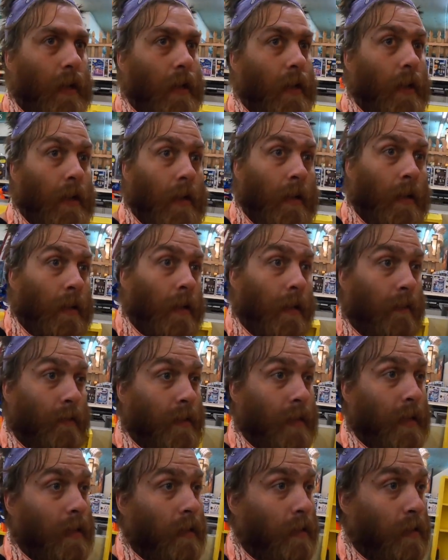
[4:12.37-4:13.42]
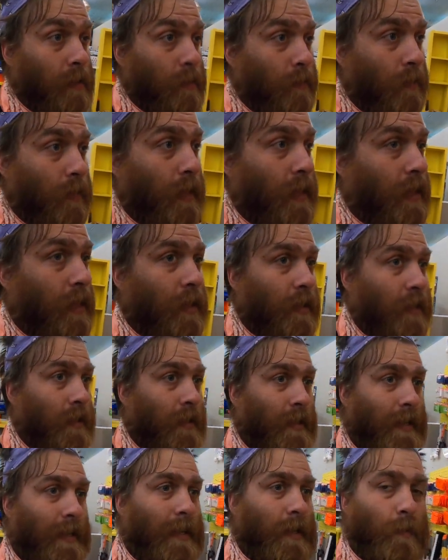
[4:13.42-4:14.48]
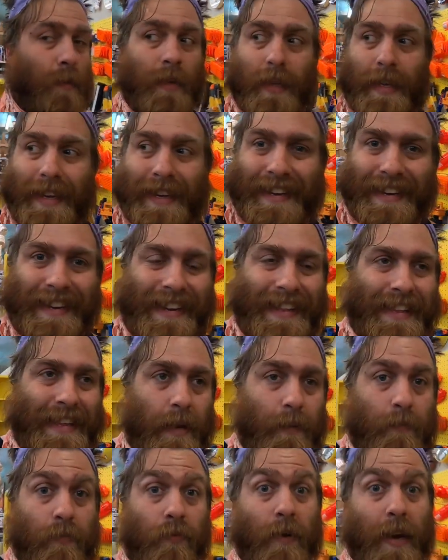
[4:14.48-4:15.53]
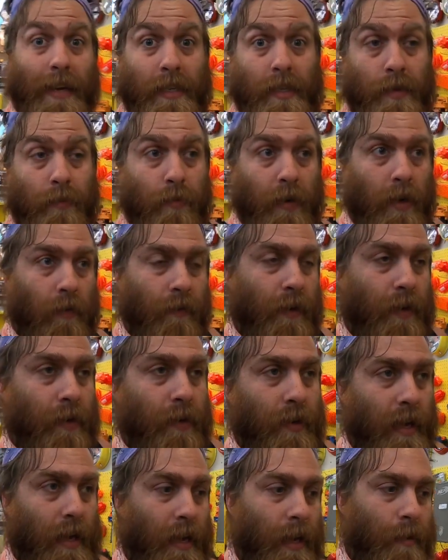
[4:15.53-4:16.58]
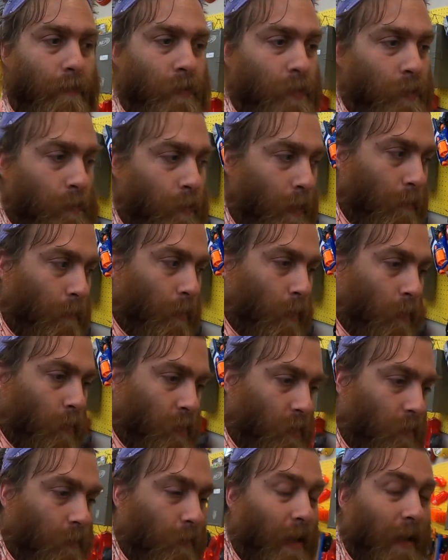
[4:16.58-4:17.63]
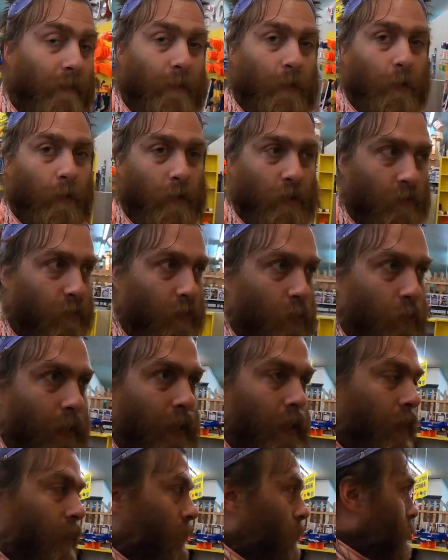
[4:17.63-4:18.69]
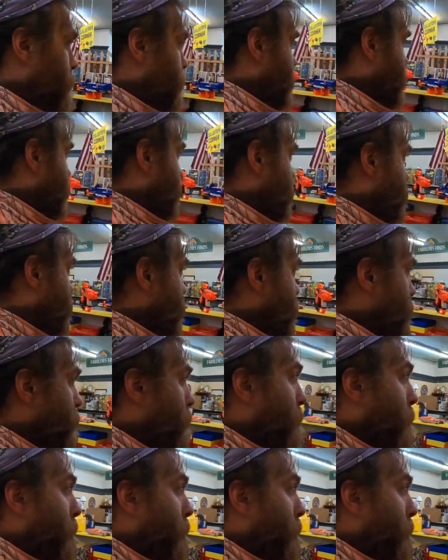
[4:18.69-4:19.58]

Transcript: Uh, everything looks pretty good. I didn't really get anything priced to bring over here today. I've spent most of my focus for the weekend on my other booth,